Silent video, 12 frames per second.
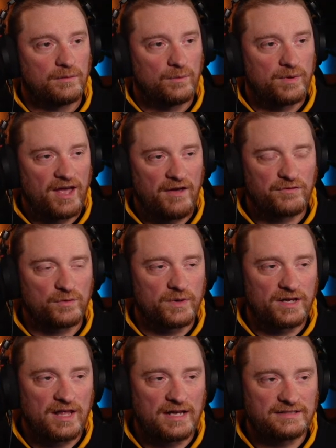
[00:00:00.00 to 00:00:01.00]

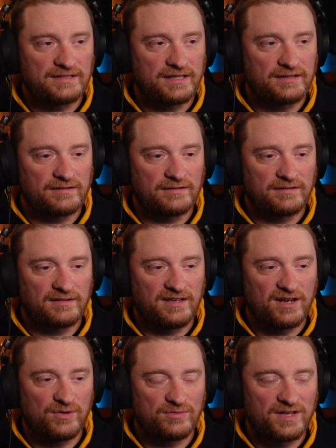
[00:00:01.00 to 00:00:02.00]
realize that,
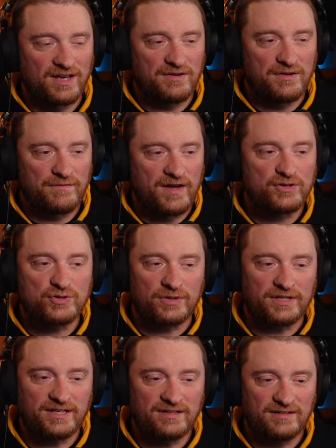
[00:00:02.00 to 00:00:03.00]

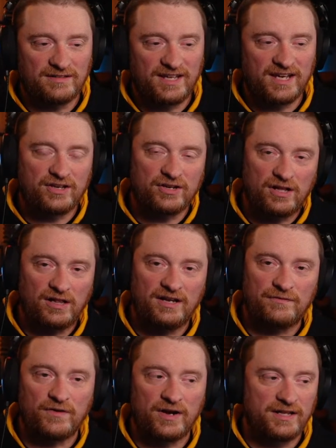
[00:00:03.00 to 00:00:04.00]
eventually it could click
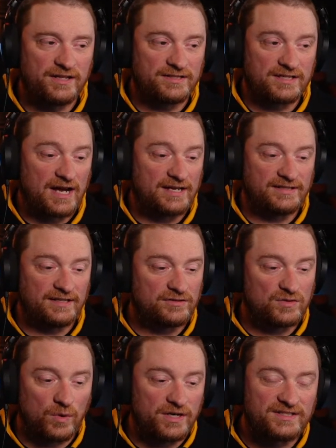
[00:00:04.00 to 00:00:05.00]
for any of these guys at
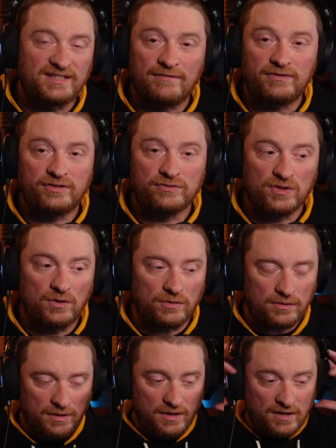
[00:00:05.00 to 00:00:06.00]
27 years
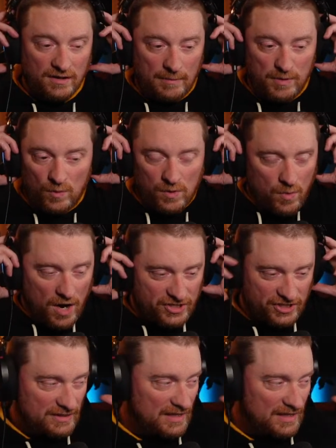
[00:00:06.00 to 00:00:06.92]
old. I mean, we're watching